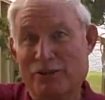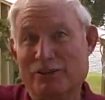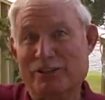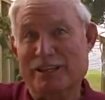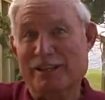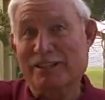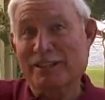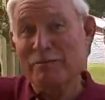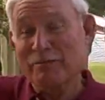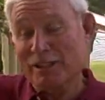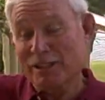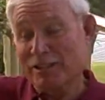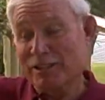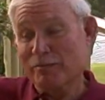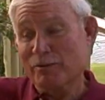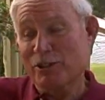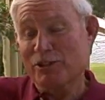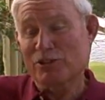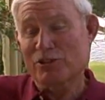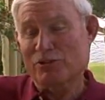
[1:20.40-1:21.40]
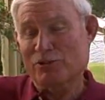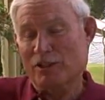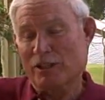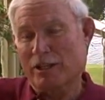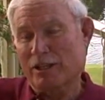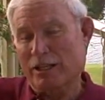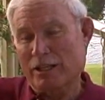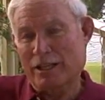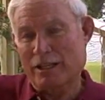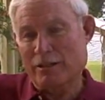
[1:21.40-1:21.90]
Okay, let me just tell
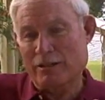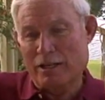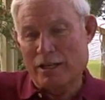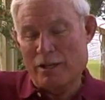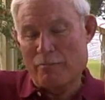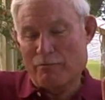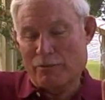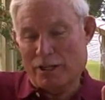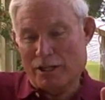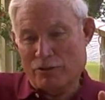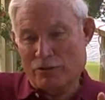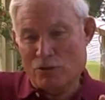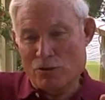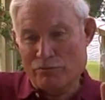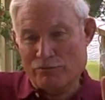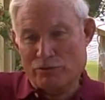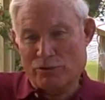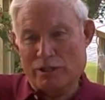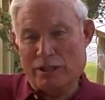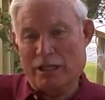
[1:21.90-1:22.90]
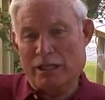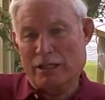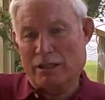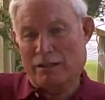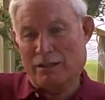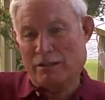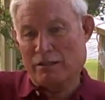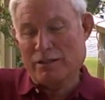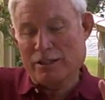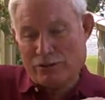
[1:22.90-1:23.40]
you, and don't forget
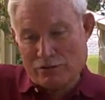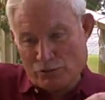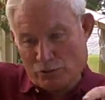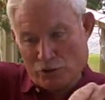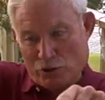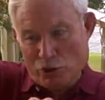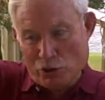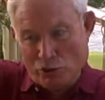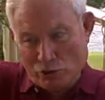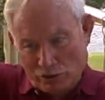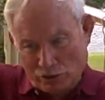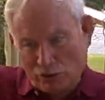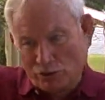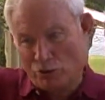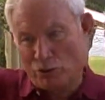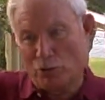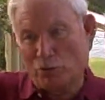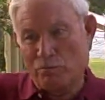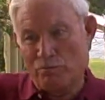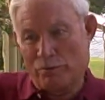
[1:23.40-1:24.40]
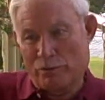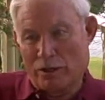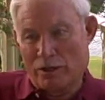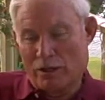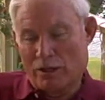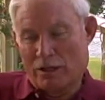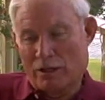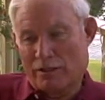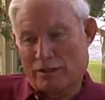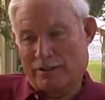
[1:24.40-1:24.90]
that this YouTube
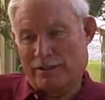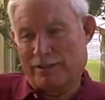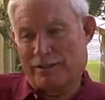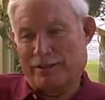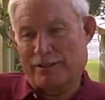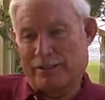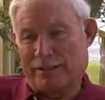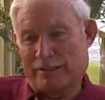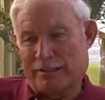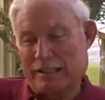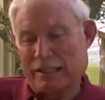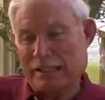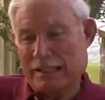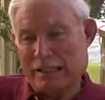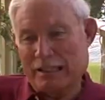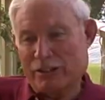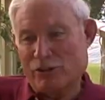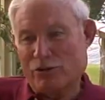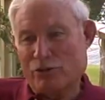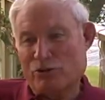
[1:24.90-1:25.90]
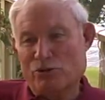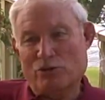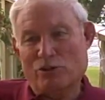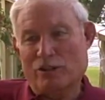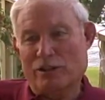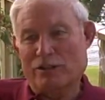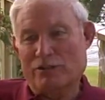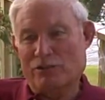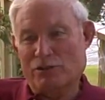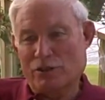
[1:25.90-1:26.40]
is
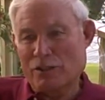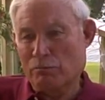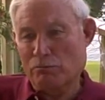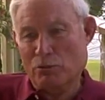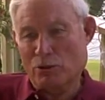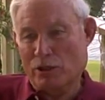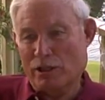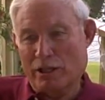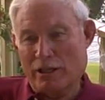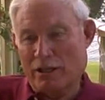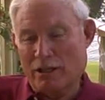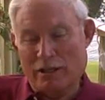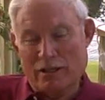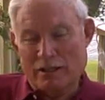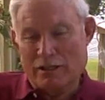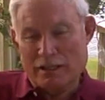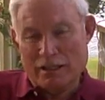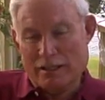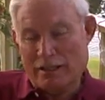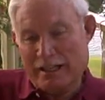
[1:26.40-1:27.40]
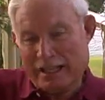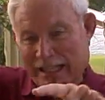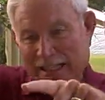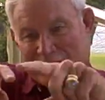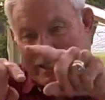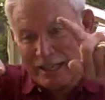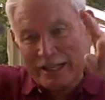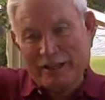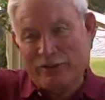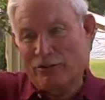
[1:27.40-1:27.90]
simply an
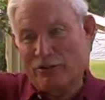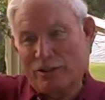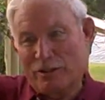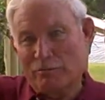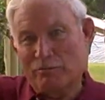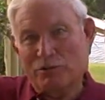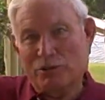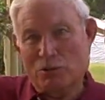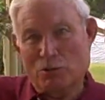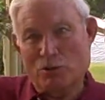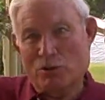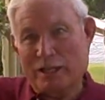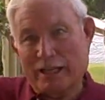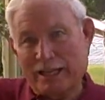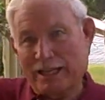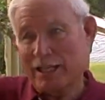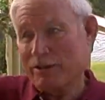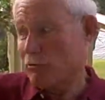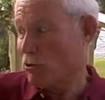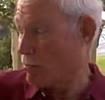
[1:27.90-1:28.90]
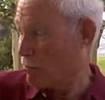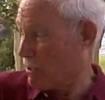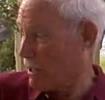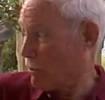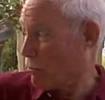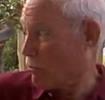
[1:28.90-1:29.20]
addendum to what I have on my